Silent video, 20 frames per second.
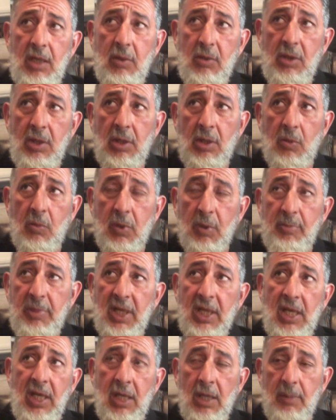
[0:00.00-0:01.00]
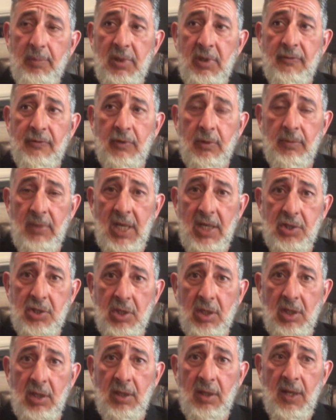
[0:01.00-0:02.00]
you know, we're picking up
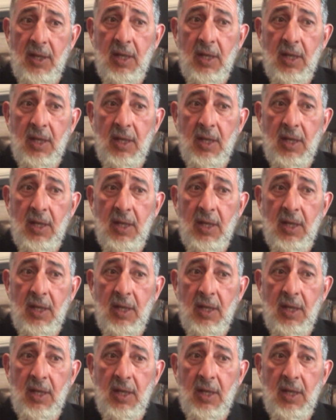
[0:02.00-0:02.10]
information